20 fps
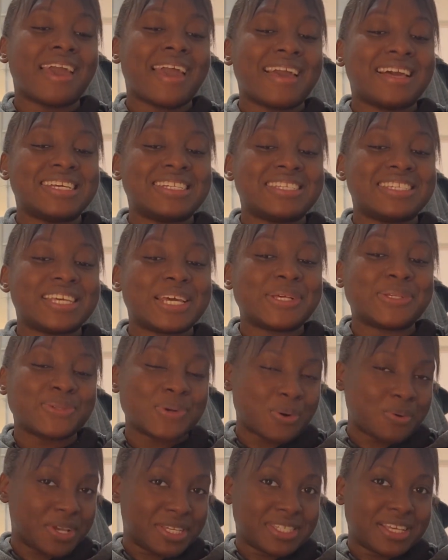and as
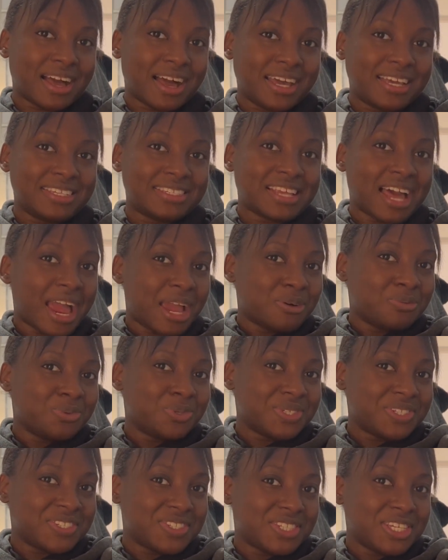always guys, I will
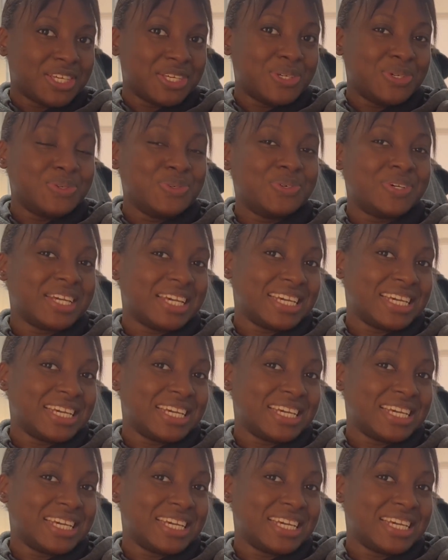see you